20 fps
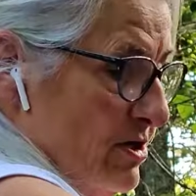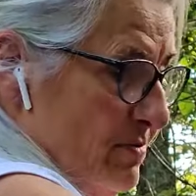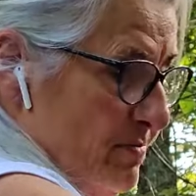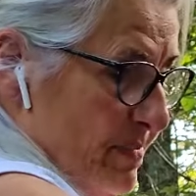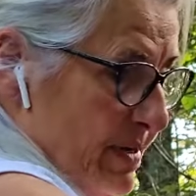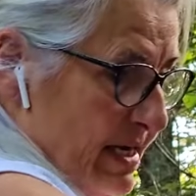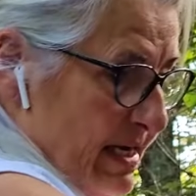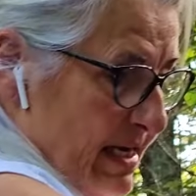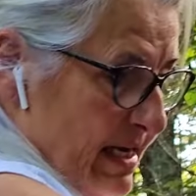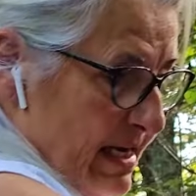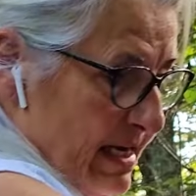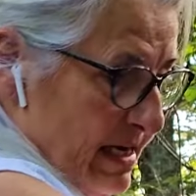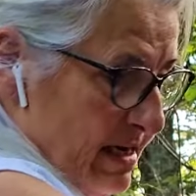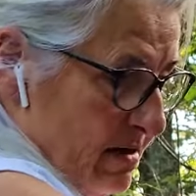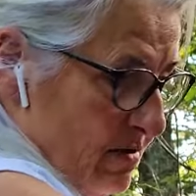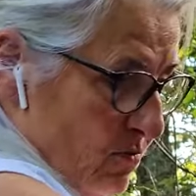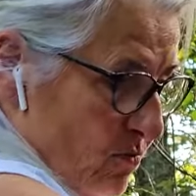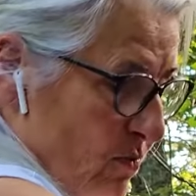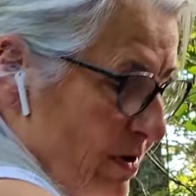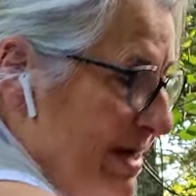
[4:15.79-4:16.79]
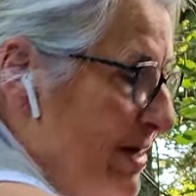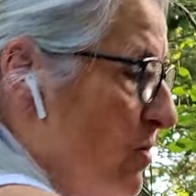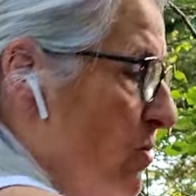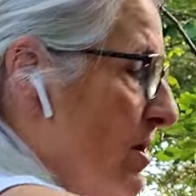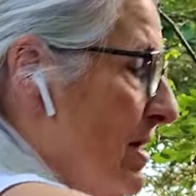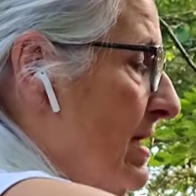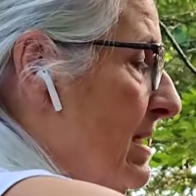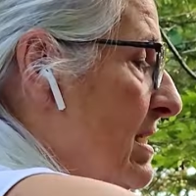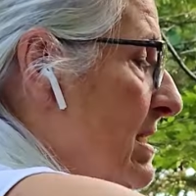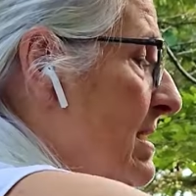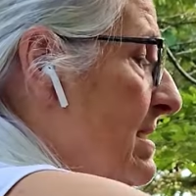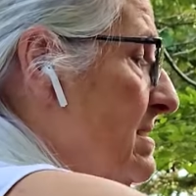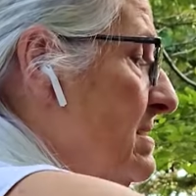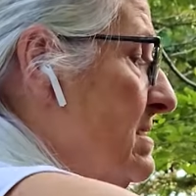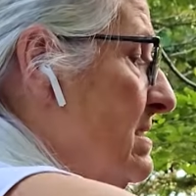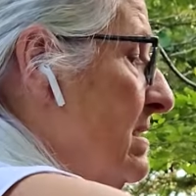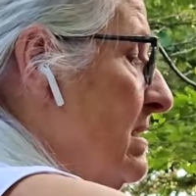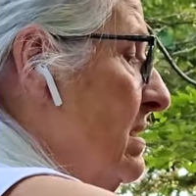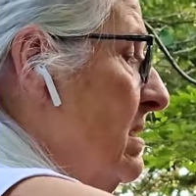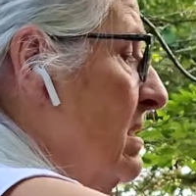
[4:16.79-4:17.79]
be
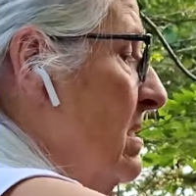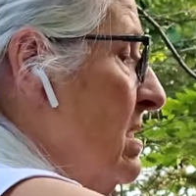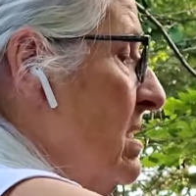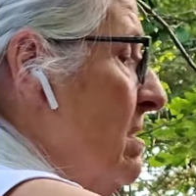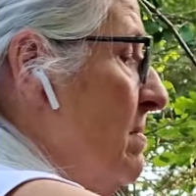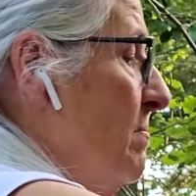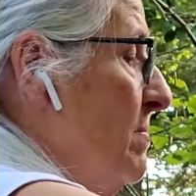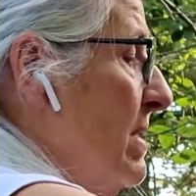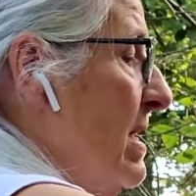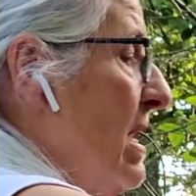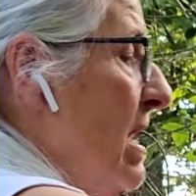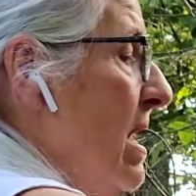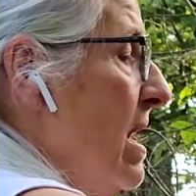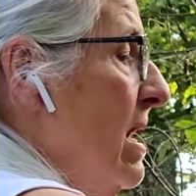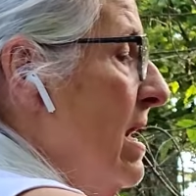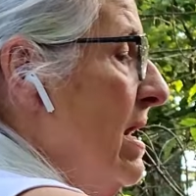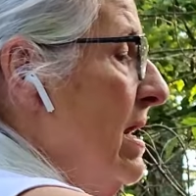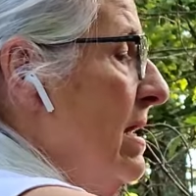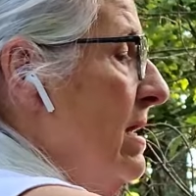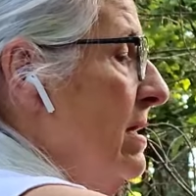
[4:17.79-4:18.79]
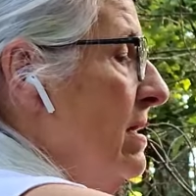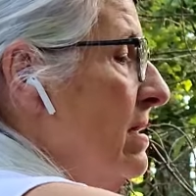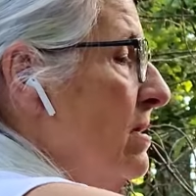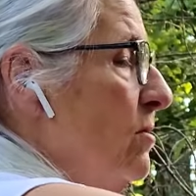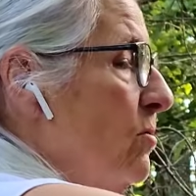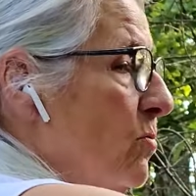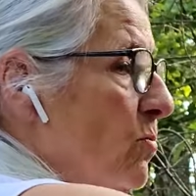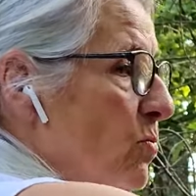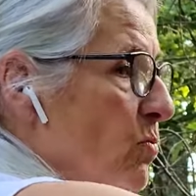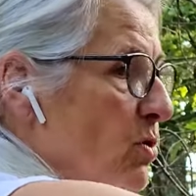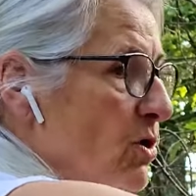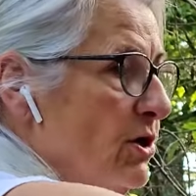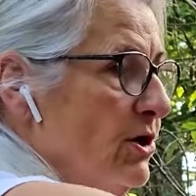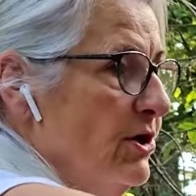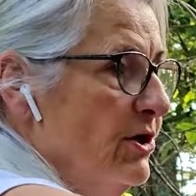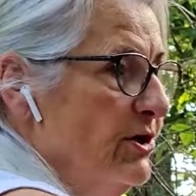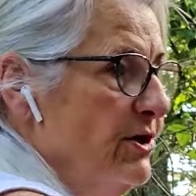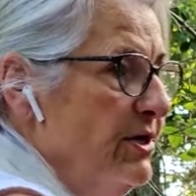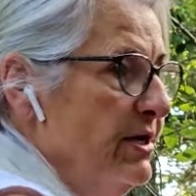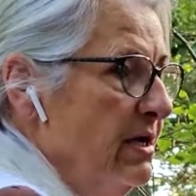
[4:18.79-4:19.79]
reorganizing, but I
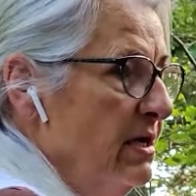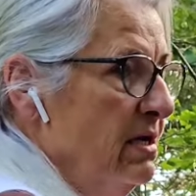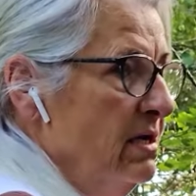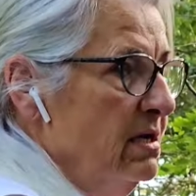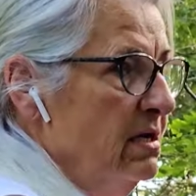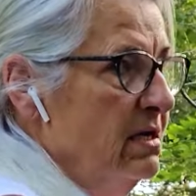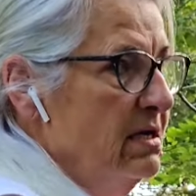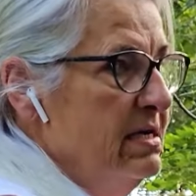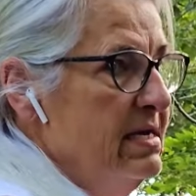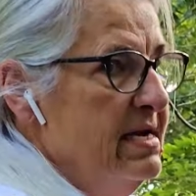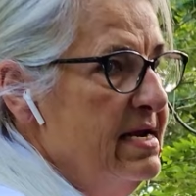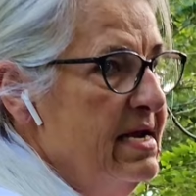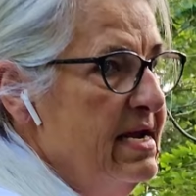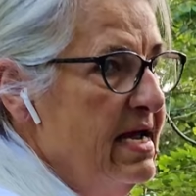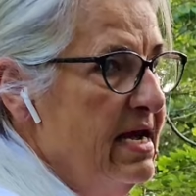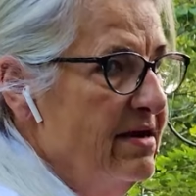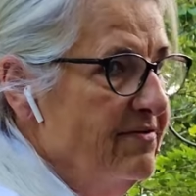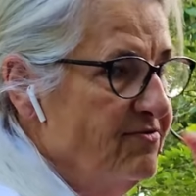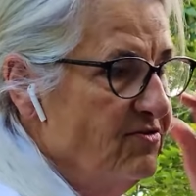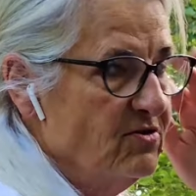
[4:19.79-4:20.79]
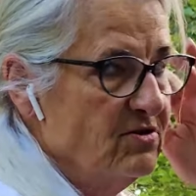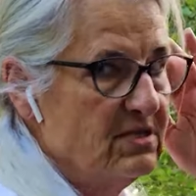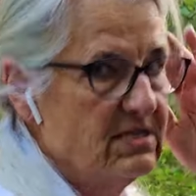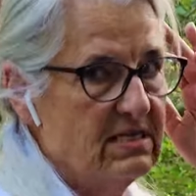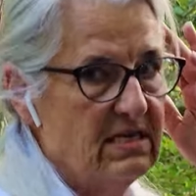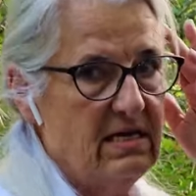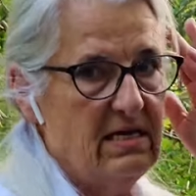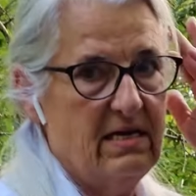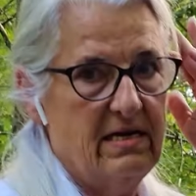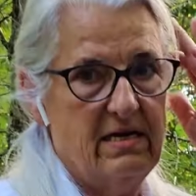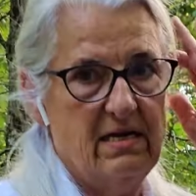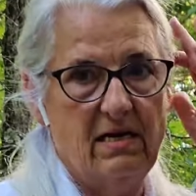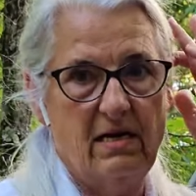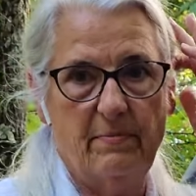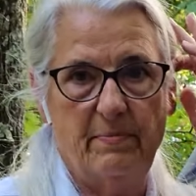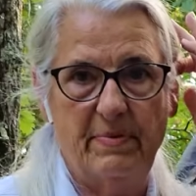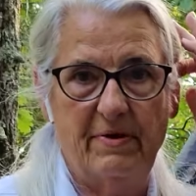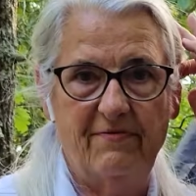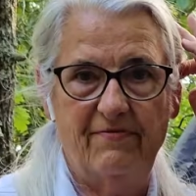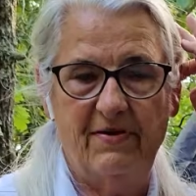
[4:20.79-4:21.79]
would never set it up
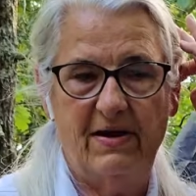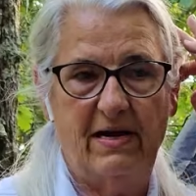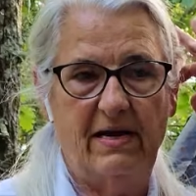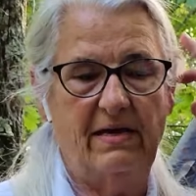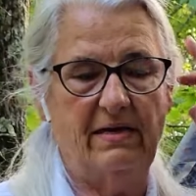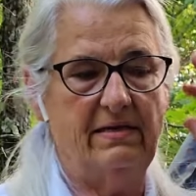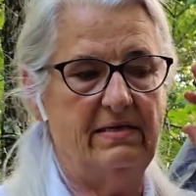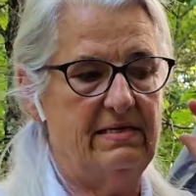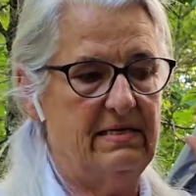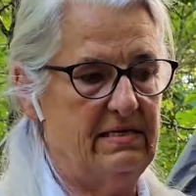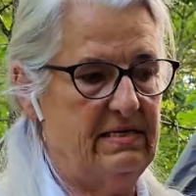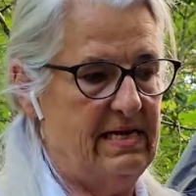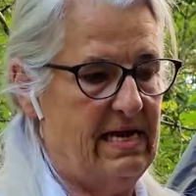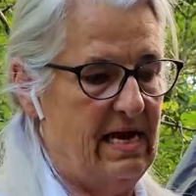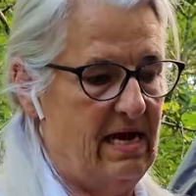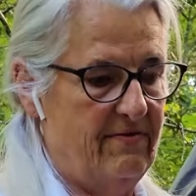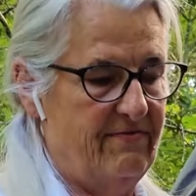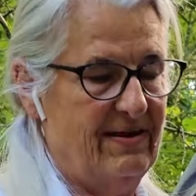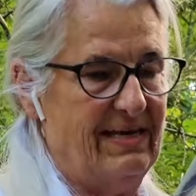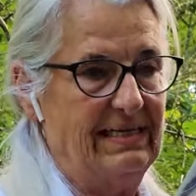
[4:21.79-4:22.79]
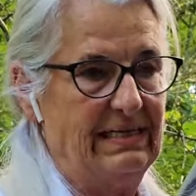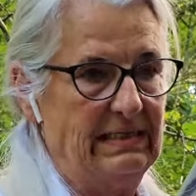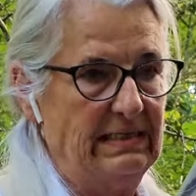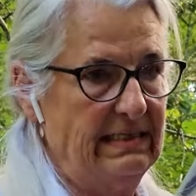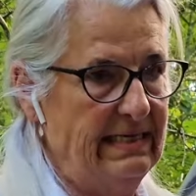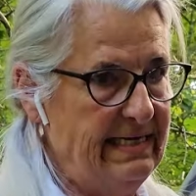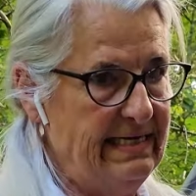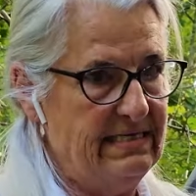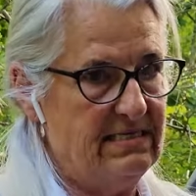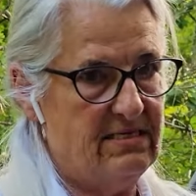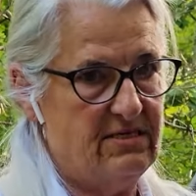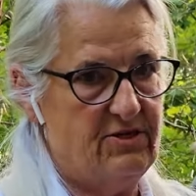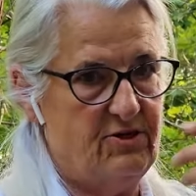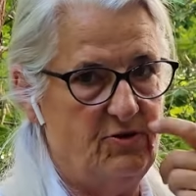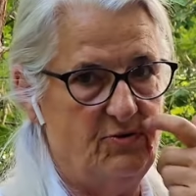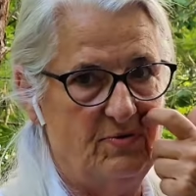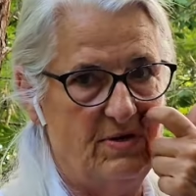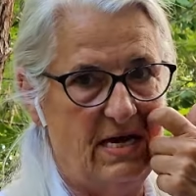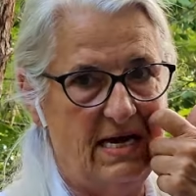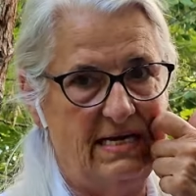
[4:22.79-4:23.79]
if I didn't have at least 2
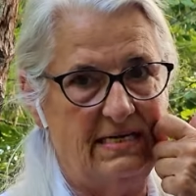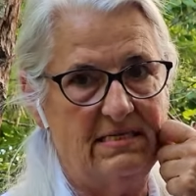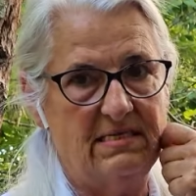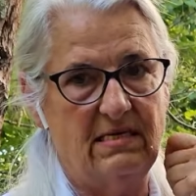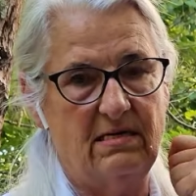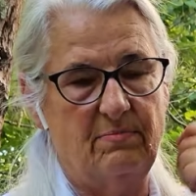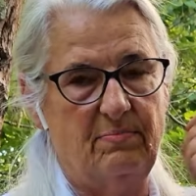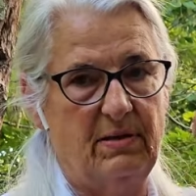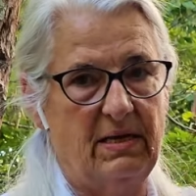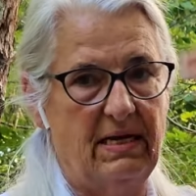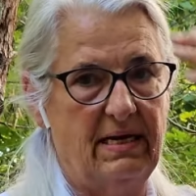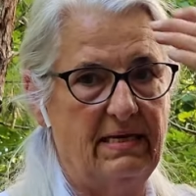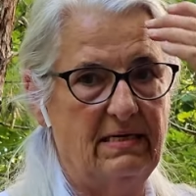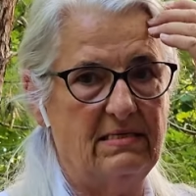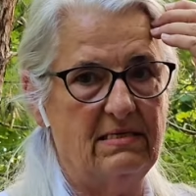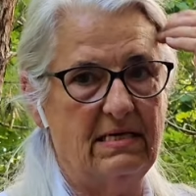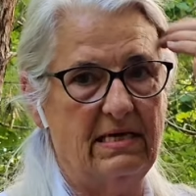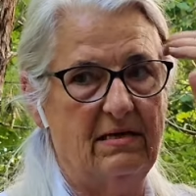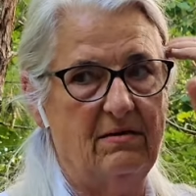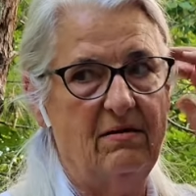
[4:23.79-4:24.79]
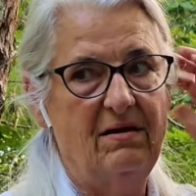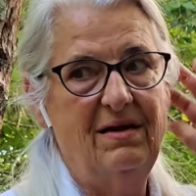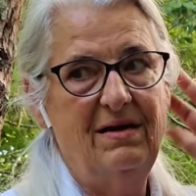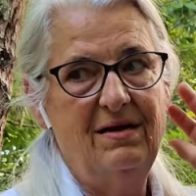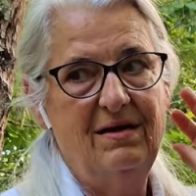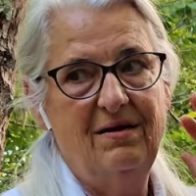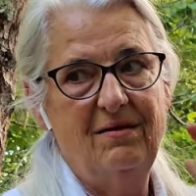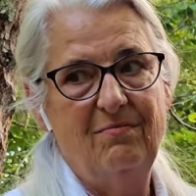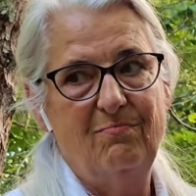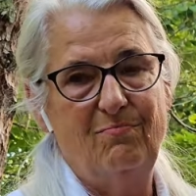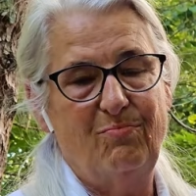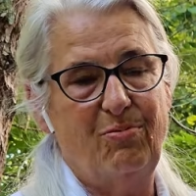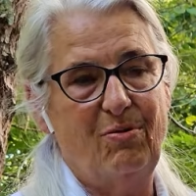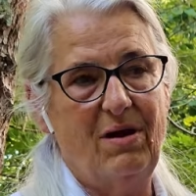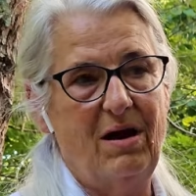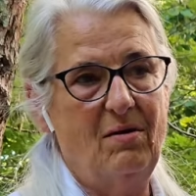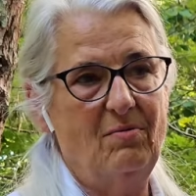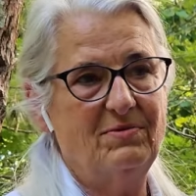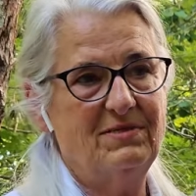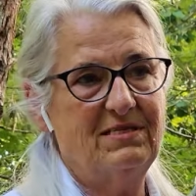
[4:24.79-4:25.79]
nights in a place. And
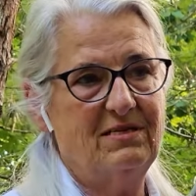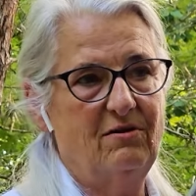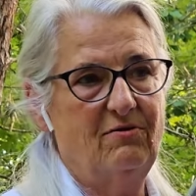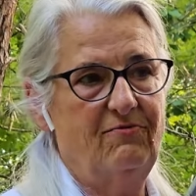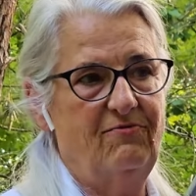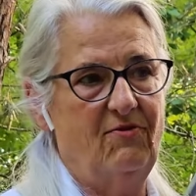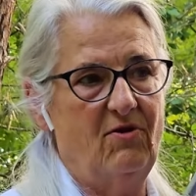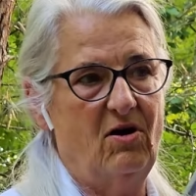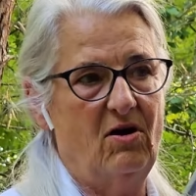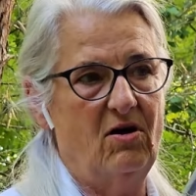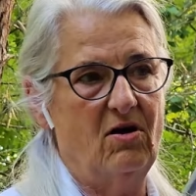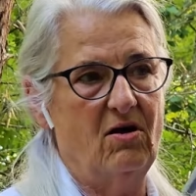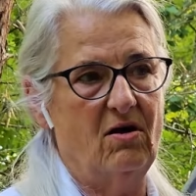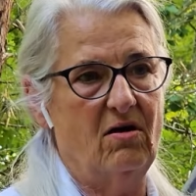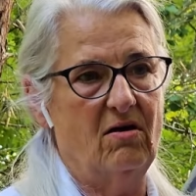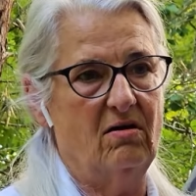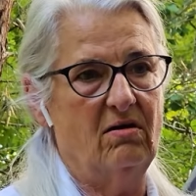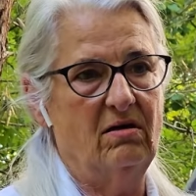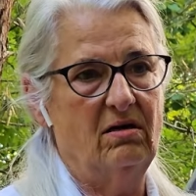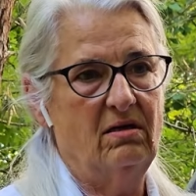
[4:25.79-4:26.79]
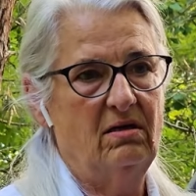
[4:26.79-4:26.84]
so far,